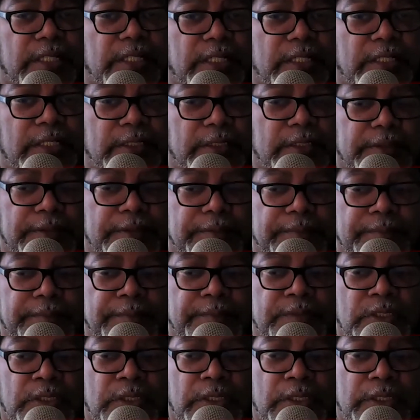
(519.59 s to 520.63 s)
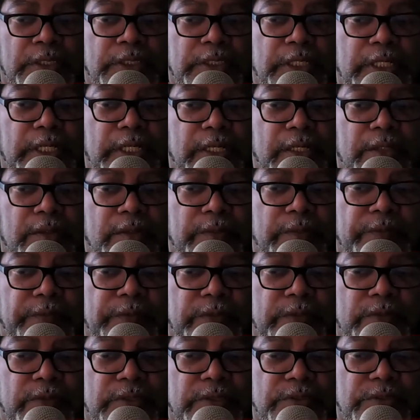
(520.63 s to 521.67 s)
If
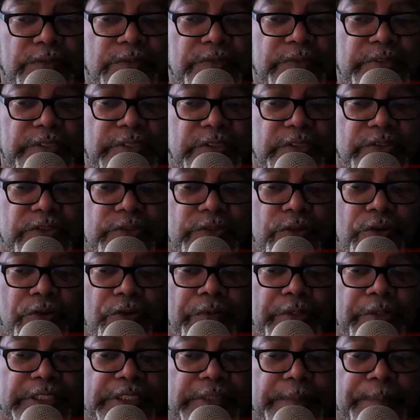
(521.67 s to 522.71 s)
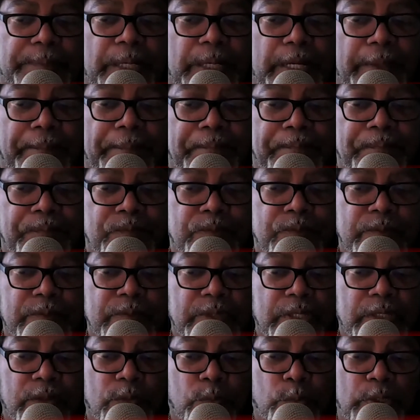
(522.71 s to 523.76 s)
you just read the stories, but
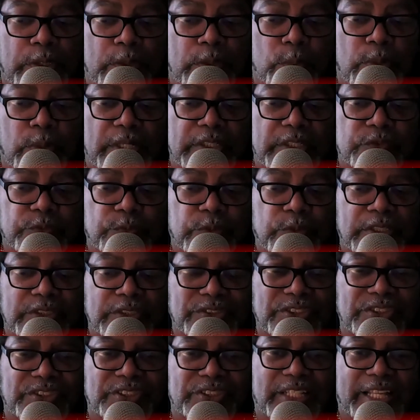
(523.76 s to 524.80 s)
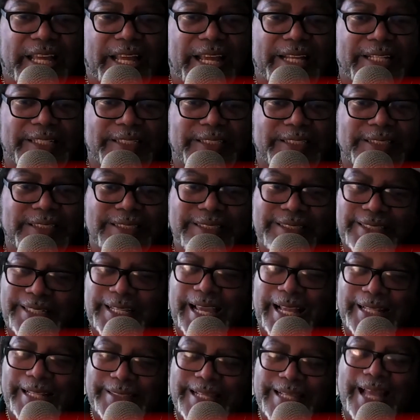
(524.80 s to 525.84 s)
what it was is that
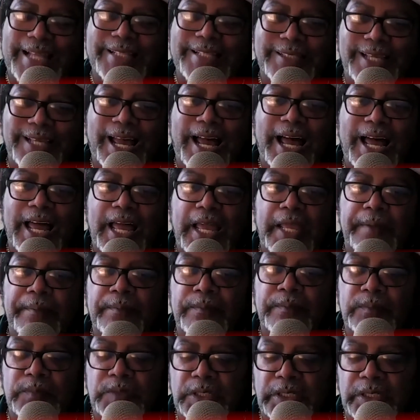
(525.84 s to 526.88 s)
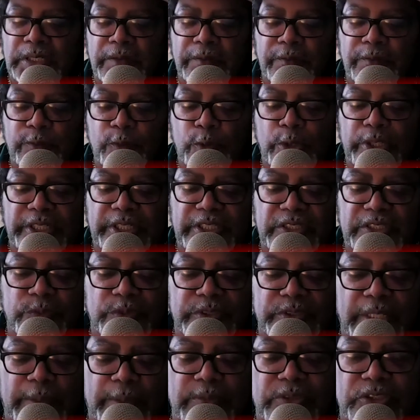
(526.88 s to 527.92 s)
at that time in the 40s,
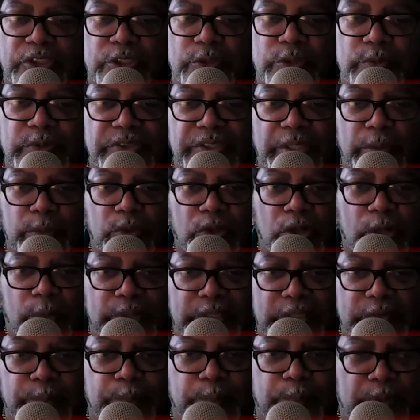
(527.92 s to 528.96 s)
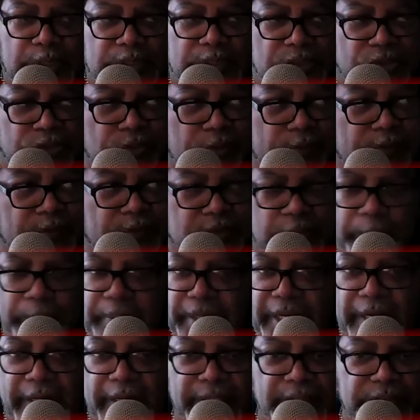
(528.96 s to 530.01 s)
what they would do is they would always bunch off into
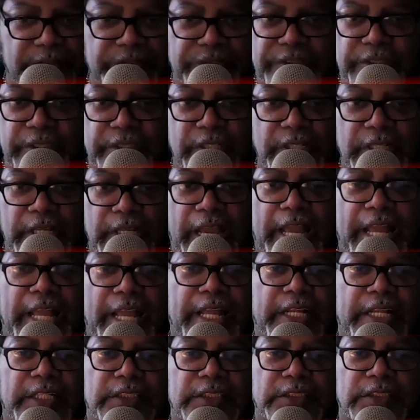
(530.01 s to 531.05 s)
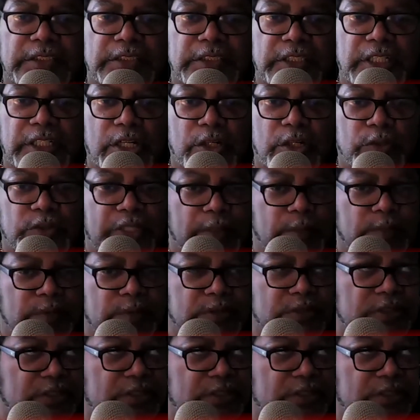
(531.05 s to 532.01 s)
pairs, and they would